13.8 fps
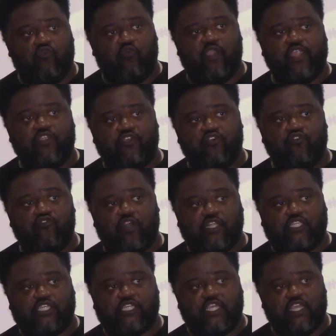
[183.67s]
when you
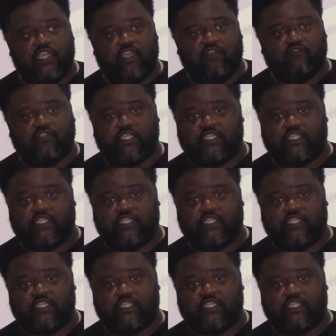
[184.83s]
achieve